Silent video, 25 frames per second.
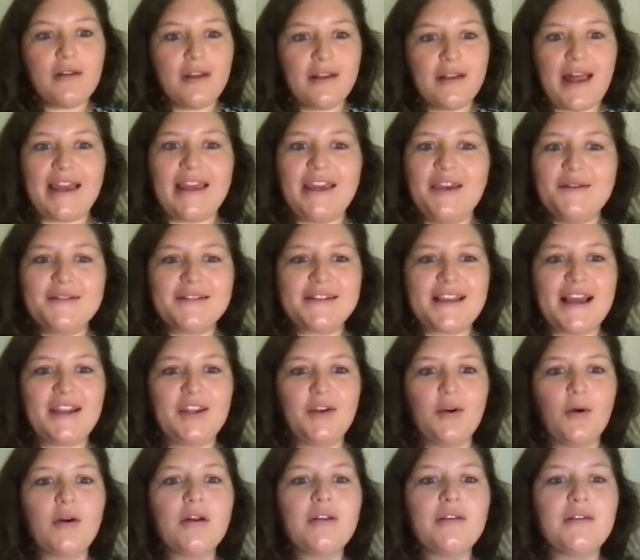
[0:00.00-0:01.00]
like you said,
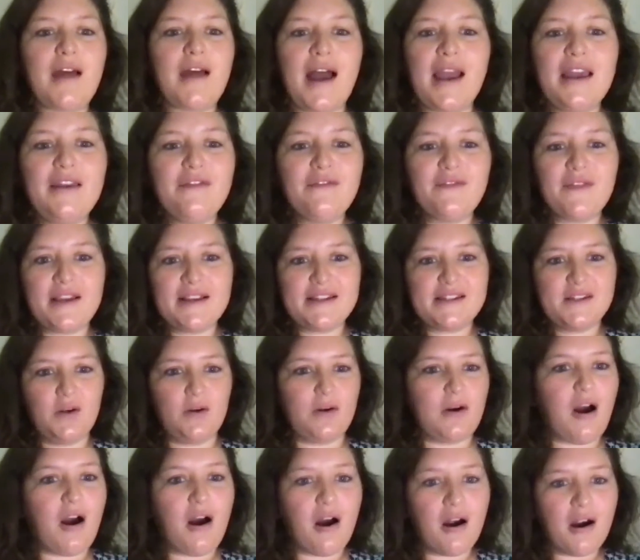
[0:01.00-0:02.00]
your life is
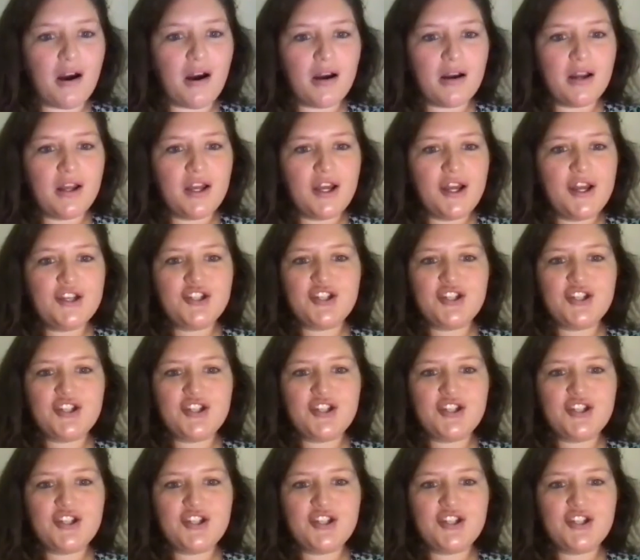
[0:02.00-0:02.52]
your art.